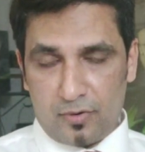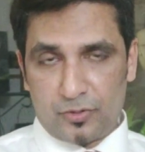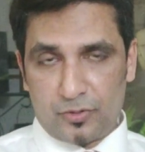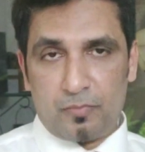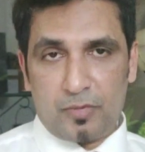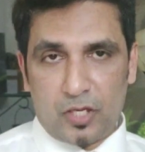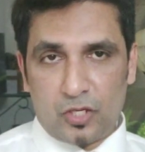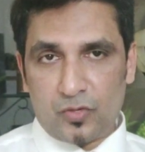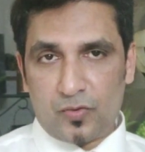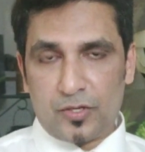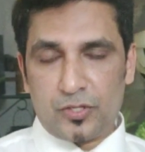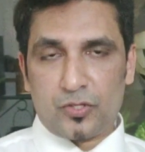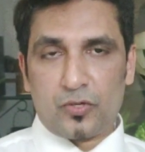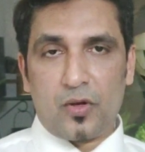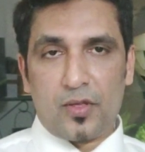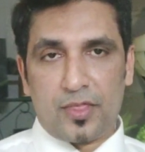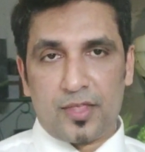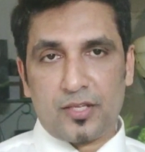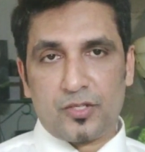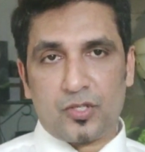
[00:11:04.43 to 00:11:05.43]
Because the rest of our
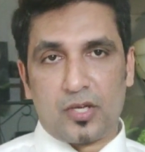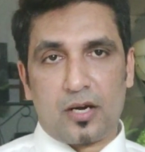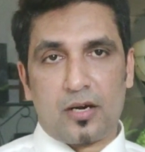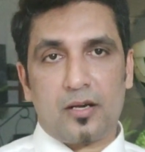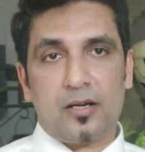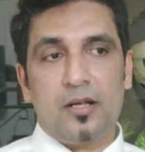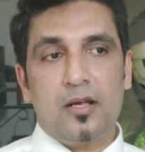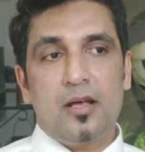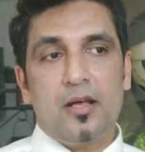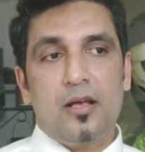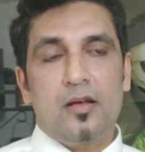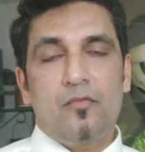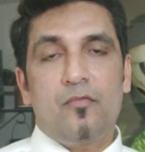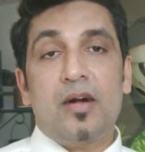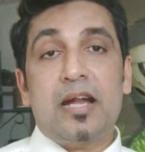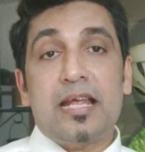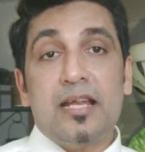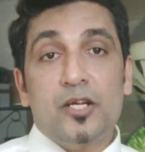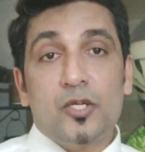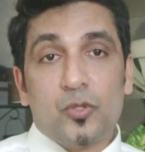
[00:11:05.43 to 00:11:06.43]
things are
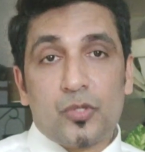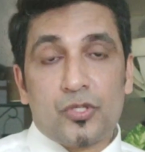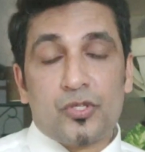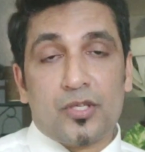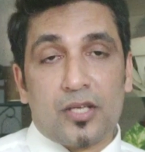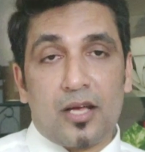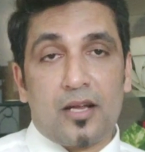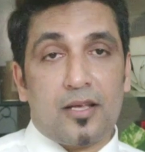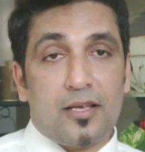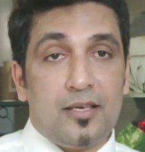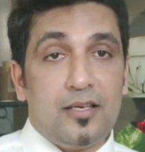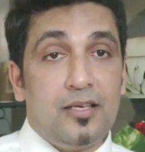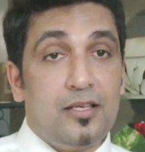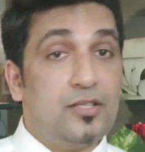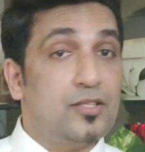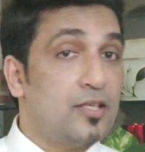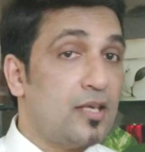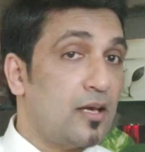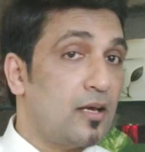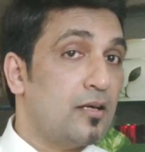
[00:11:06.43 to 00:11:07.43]
very interesting and
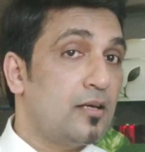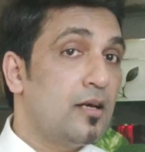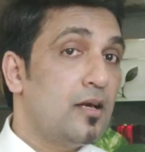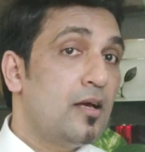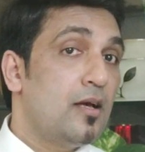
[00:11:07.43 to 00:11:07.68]
easier.